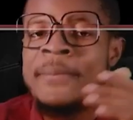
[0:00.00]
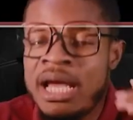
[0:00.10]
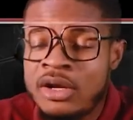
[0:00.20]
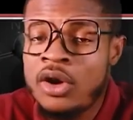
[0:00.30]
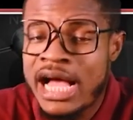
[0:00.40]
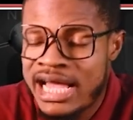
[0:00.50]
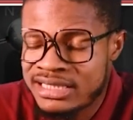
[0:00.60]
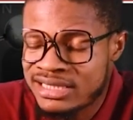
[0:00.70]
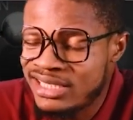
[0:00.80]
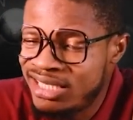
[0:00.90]
Hello
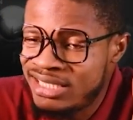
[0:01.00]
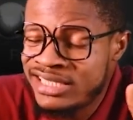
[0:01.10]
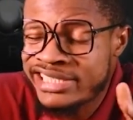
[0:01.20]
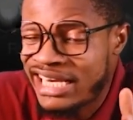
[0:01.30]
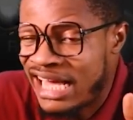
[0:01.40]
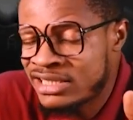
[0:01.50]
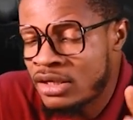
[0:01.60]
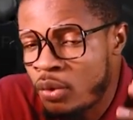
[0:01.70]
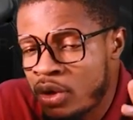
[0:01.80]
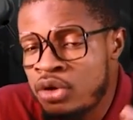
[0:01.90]
guys, in this class,
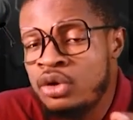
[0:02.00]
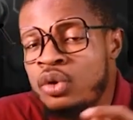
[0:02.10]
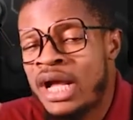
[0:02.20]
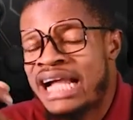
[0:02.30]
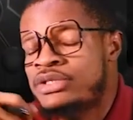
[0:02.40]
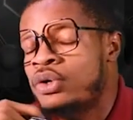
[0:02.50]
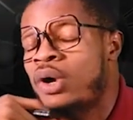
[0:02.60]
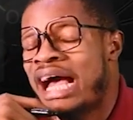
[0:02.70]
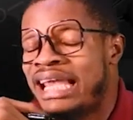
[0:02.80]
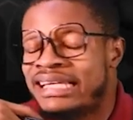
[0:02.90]
we're going to look at
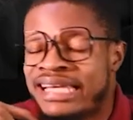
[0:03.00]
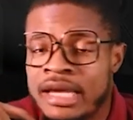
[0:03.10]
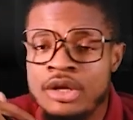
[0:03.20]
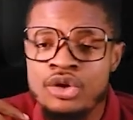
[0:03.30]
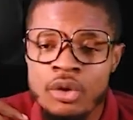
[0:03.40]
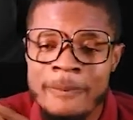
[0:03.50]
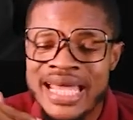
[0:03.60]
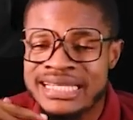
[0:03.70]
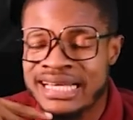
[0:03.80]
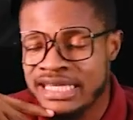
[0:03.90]
your alkane
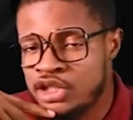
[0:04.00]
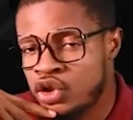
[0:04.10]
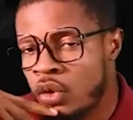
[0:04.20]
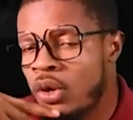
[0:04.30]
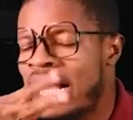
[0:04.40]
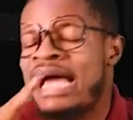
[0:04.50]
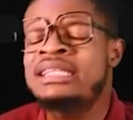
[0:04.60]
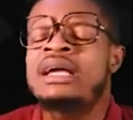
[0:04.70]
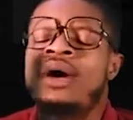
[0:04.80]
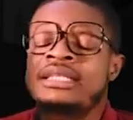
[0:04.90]
nomenclature. And
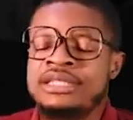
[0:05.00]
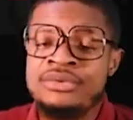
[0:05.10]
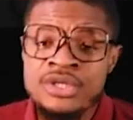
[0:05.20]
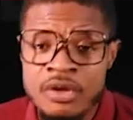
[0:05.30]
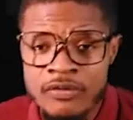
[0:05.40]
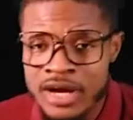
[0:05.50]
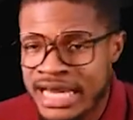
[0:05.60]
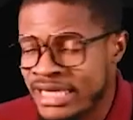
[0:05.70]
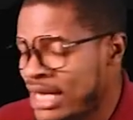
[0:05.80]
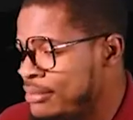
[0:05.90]
in our series of
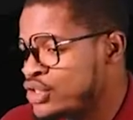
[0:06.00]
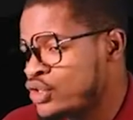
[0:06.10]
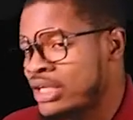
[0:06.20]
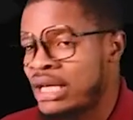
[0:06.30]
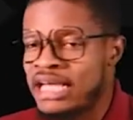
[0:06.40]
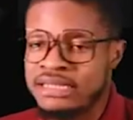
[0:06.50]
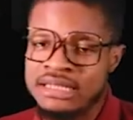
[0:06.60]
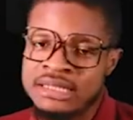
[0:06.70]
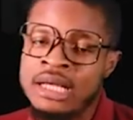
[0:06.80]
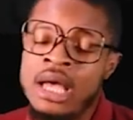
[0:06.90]
organic chemistry
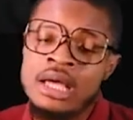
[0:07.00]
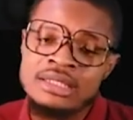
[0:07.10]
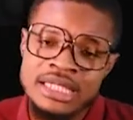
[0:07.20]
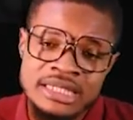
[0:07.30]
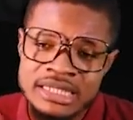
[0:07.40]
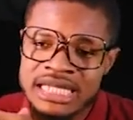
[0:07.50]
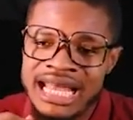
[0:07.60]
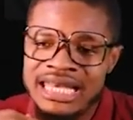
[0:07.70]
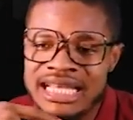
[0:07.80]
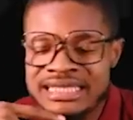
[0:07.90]
classes, this is
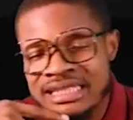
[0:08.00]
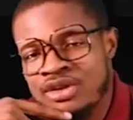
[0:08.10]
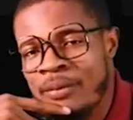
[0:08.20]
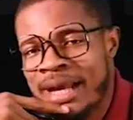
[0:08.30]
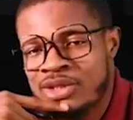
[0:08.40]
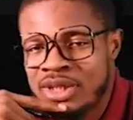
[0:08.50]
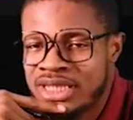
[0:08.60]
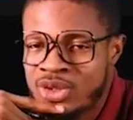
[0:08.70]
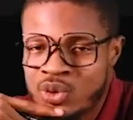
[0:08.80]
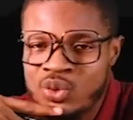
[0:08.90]
our lesson number
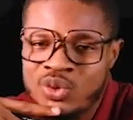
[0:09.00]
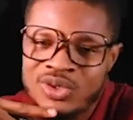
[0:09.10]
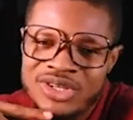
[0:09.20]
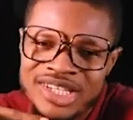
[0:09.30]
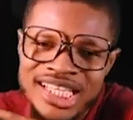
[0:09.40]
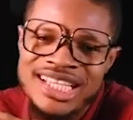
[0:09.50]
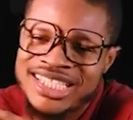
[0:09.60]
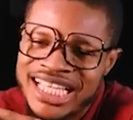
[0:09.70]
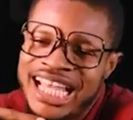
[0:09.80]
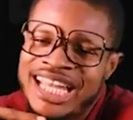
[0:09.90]
22. Oh
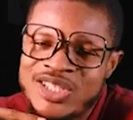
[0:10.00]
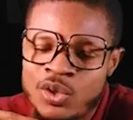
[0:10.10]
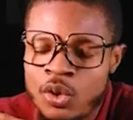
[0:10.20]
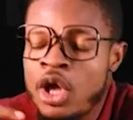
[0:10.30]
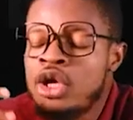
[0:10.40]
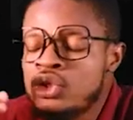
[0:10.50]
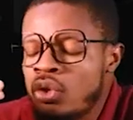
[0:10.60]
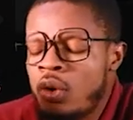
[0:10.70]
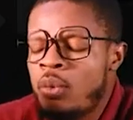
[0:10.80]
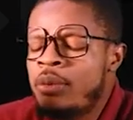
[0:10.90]
yes, let's go.
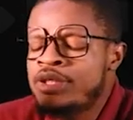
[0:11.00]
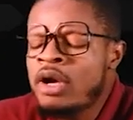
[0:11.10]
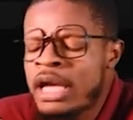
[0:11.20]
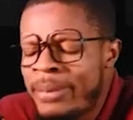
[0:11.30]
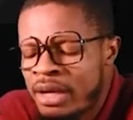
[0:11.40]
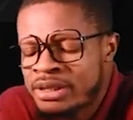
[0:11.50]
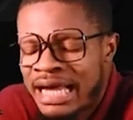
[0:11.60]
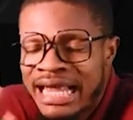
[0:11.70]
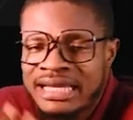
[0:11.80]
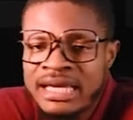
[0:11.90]
So when we talk about
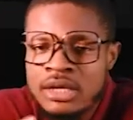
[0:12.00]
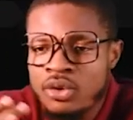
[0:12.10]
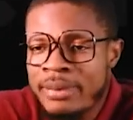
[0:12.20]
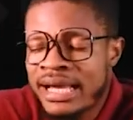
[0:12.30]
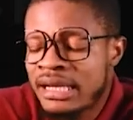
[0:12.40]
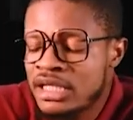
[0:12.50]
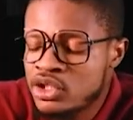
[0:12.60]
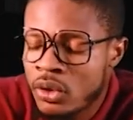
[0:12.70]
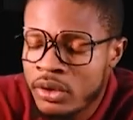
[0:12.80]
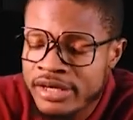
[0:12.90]
alkane
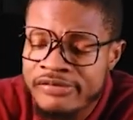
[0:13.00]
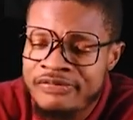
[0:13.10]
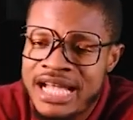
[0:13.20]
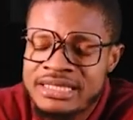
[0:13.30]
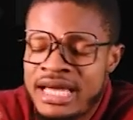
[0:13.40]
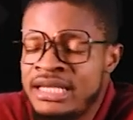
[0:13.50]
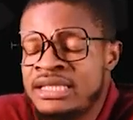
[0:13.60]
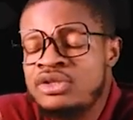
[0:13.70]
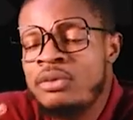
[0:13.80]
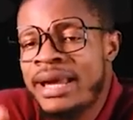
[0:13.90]
nomenclature, in fact,
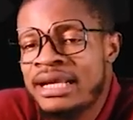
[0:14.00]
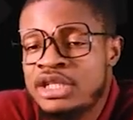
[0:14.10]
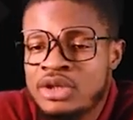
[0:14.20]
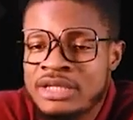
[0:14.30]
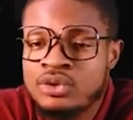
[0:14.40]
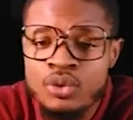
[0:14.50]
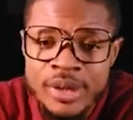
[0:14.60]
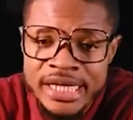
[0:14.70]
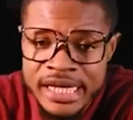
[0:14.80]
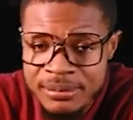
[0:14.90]
anything nomenclature has to do
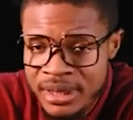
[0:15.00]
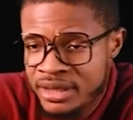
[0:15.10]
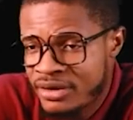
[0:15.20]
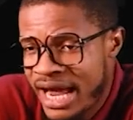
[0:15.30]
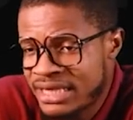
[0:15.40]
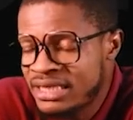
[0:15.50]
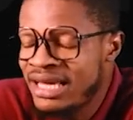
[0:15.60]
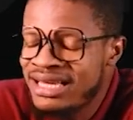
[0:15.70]
with naming, right?